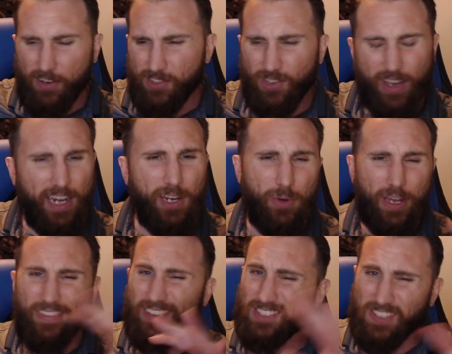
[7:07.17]
So anyway,
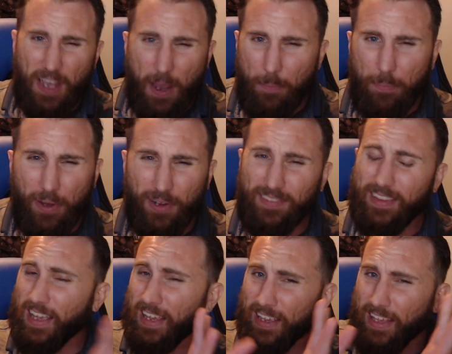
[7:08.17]
the CM Punk
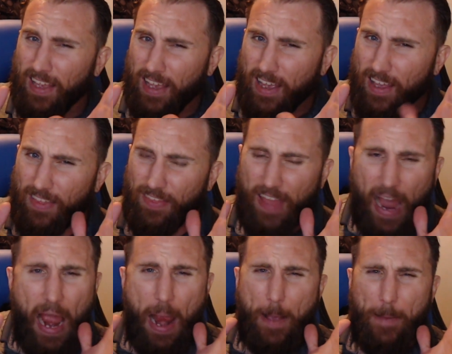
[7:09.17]
thing,
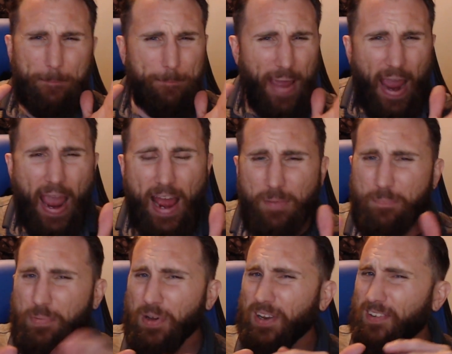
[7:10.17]
not bad,
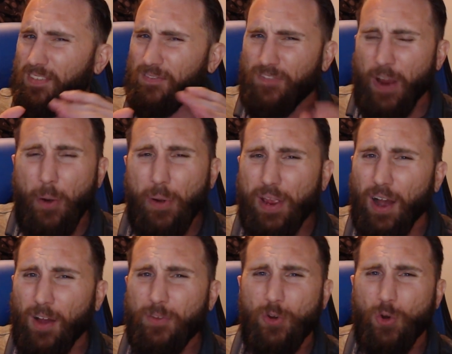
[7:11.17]
but very
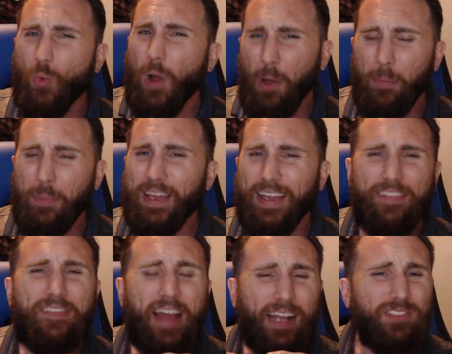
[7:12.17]
underwhelming
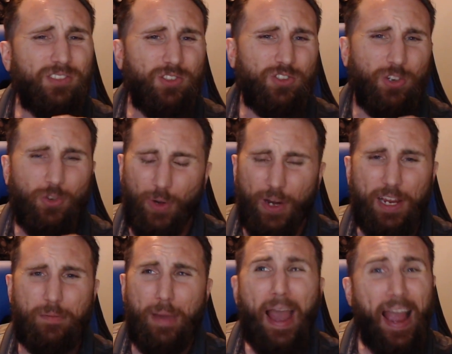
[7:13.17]
and not such a
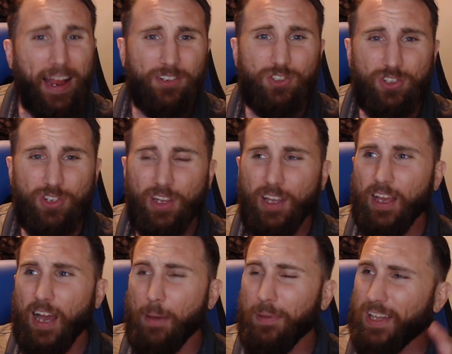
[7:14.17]
great match.
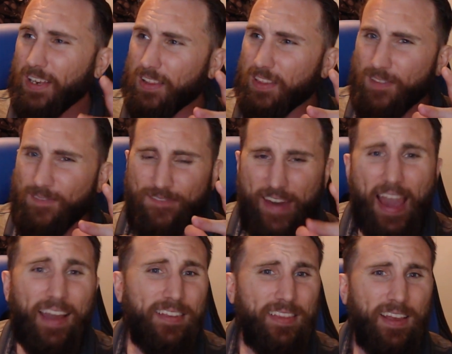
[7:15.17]
I mean, the
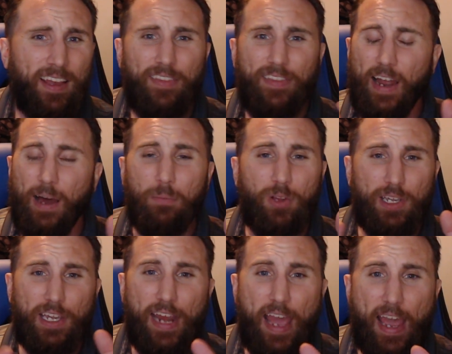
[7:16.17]
fact that I'm
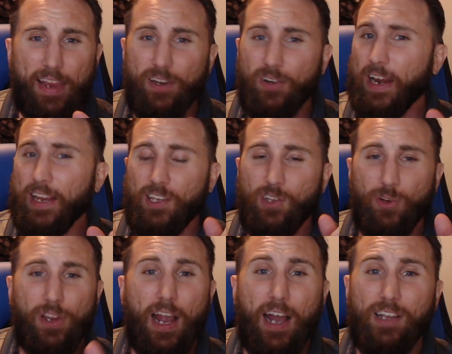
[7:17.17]
looking at, you know, out of
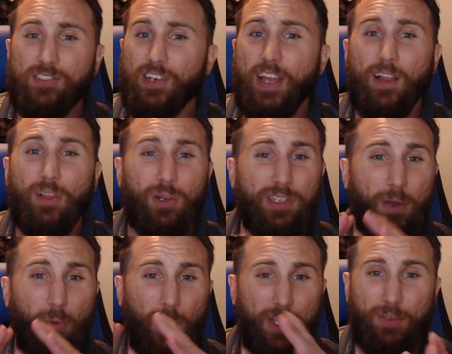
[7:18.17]
curiosity, I looked
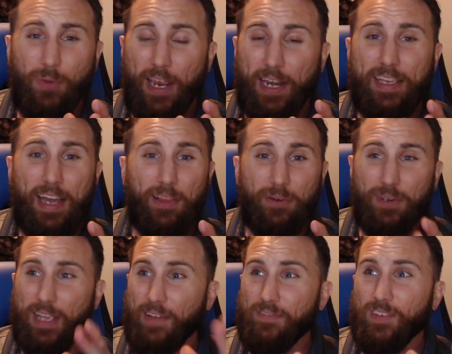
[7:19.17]
at what Wade Keller
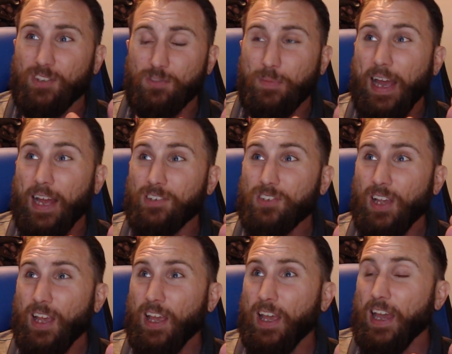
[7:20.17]
gave this match,
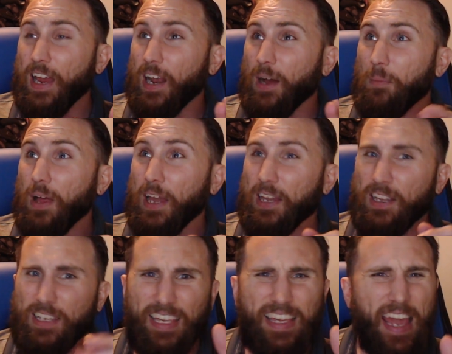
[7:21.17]
and I'm
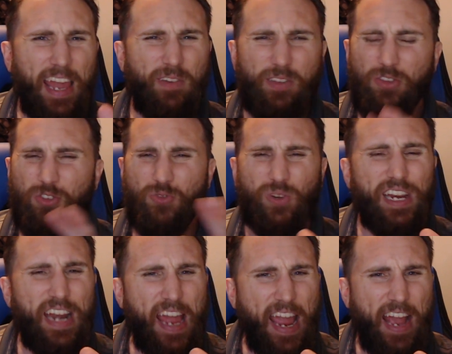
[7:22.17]
like, he gave it three
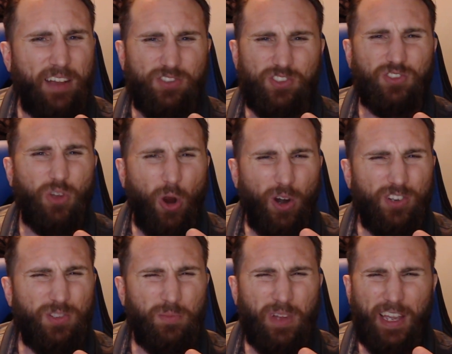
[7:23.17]
and a half
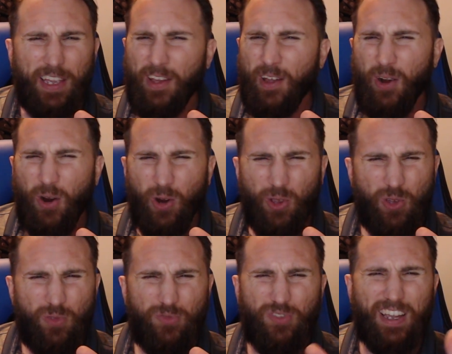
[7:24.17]
stars. I'm like, are
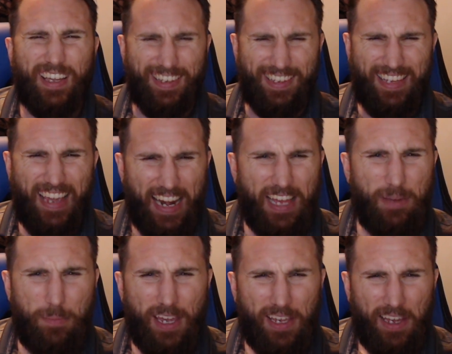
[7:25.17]
you fucking kidding
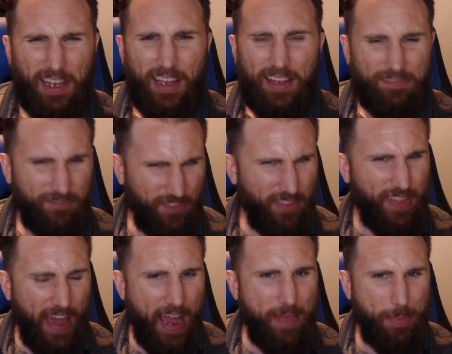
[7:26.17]
me? For
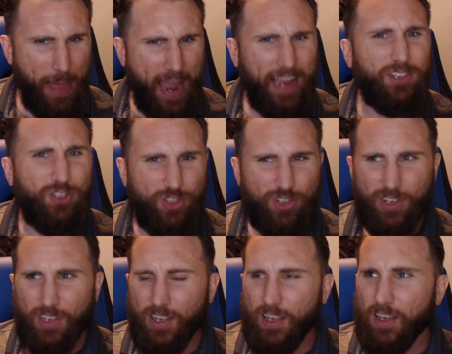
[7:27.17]
that match?
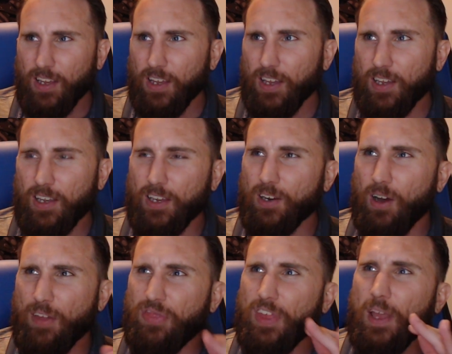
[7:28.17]
you know,
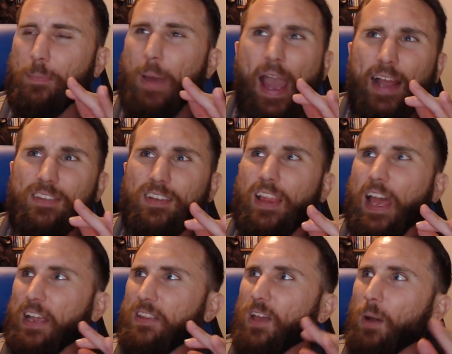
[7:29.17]
I think back to
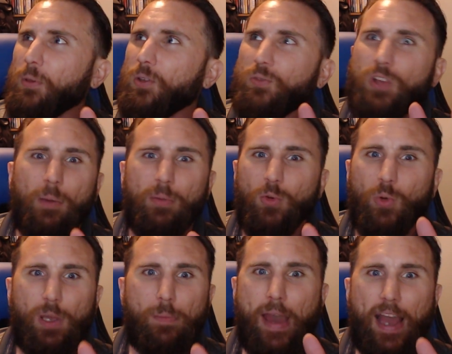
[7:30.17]
like
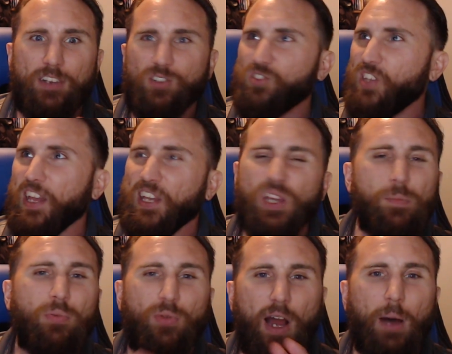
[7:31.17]
WWE matches that he
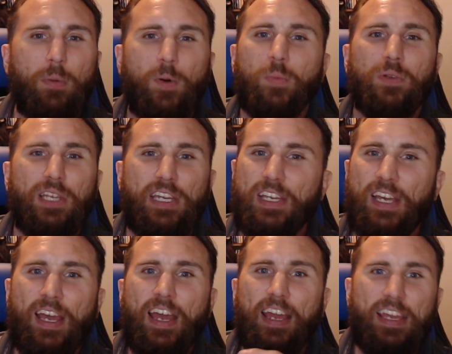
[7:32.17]
probably
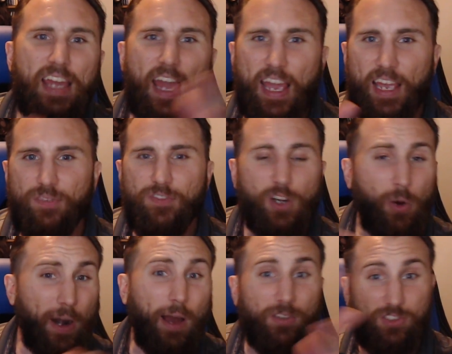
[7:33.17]
gave. You know,
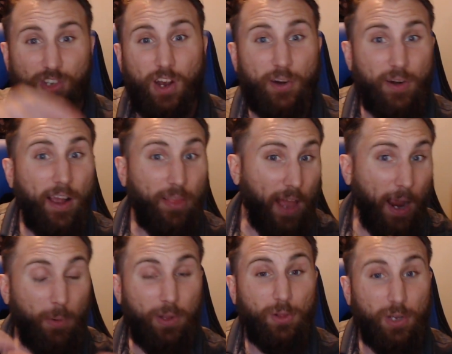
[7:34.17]
when I was younger, I, I
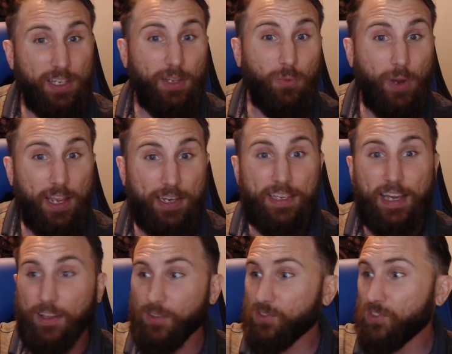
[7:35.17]
would look at Wade
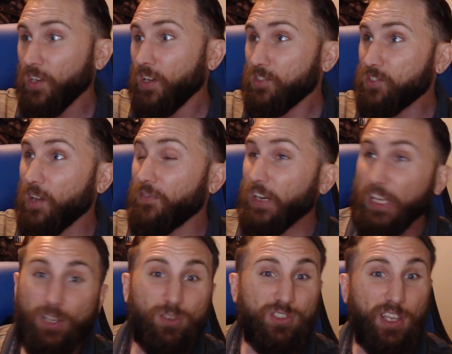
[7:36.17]
Keller's stuff and he
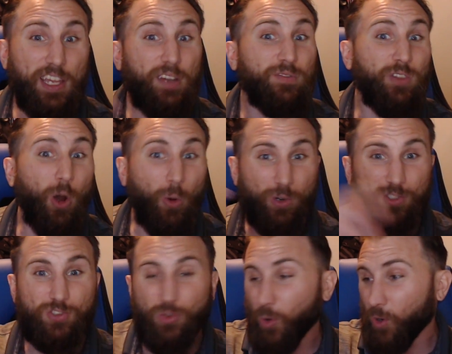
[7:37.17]
used to give lower
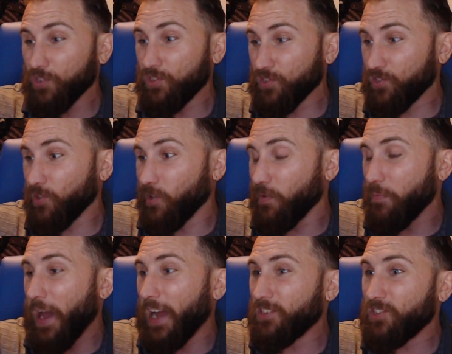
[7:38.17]
scores to certain
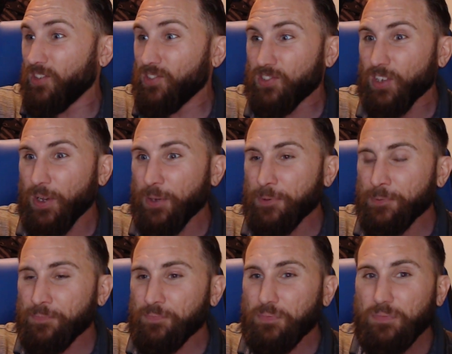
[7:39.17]
matches.
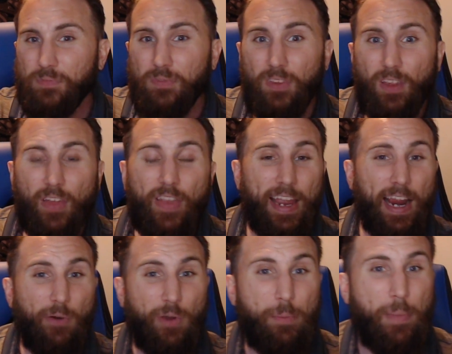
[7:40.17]
Like, I
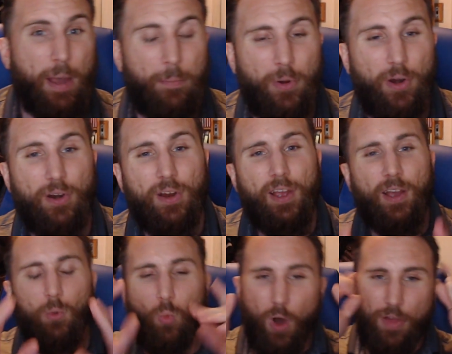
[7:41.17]
remember
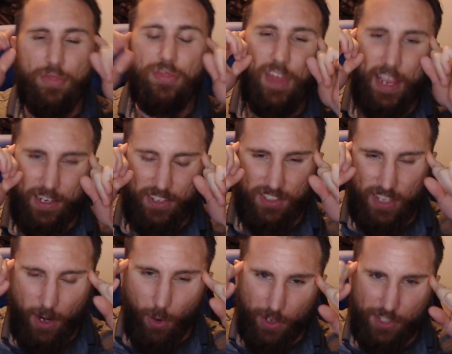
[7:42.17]
one thing just,
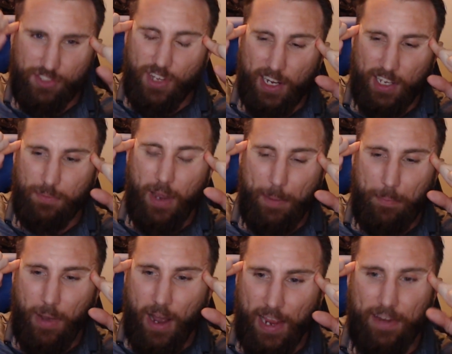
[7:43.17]
it always stuck in my
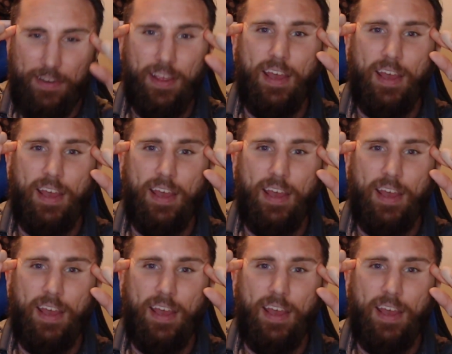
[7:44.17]
mind.